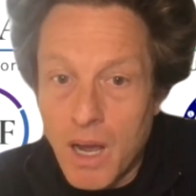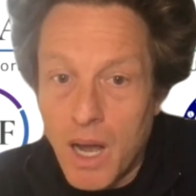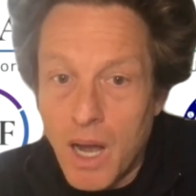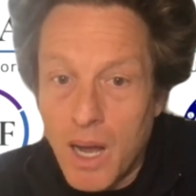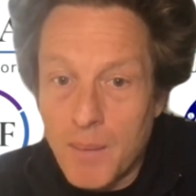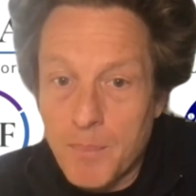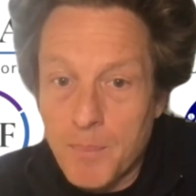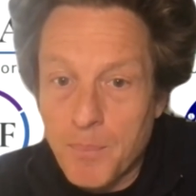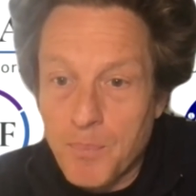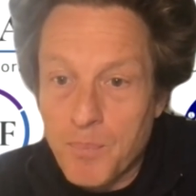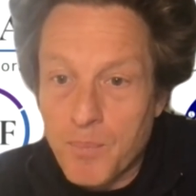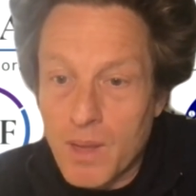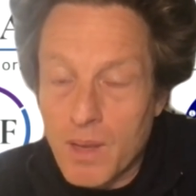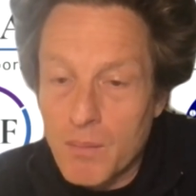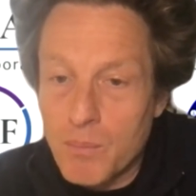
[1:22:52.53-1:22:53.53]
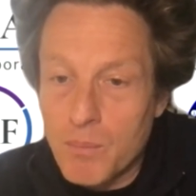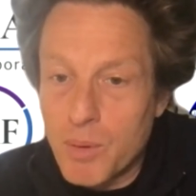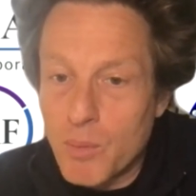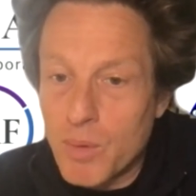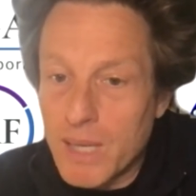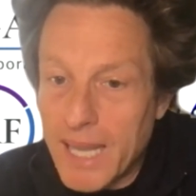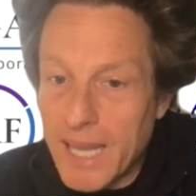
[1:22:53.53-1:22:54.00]
Um, but
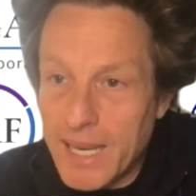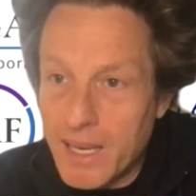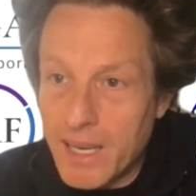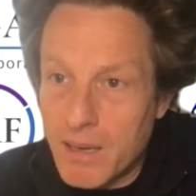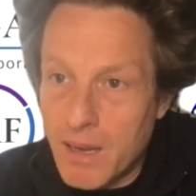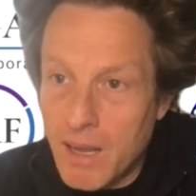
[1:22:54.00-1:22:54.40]
related,